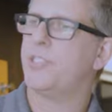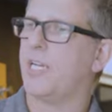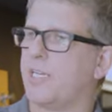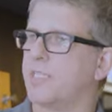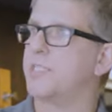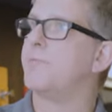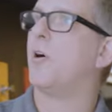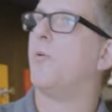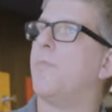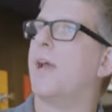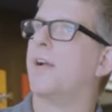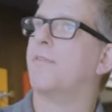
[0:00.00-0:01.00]
check a small
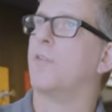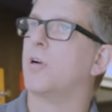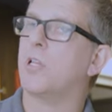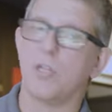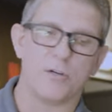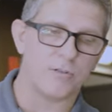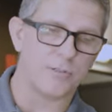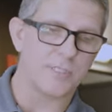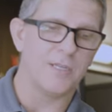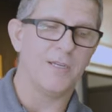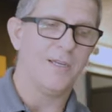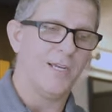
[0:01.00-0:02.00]
bag for clothes,
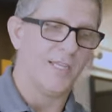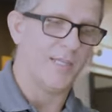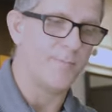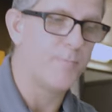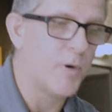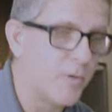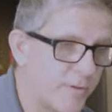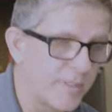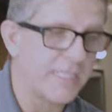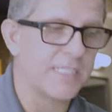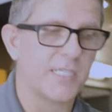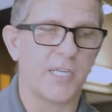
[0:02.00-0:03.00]
and then both
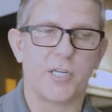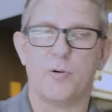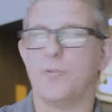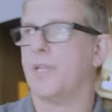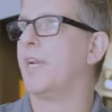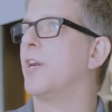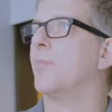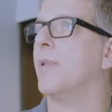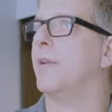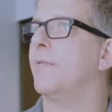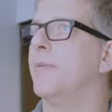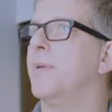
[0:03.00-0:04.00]
of these can go on the
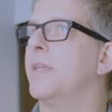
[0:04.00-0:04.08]
airplane.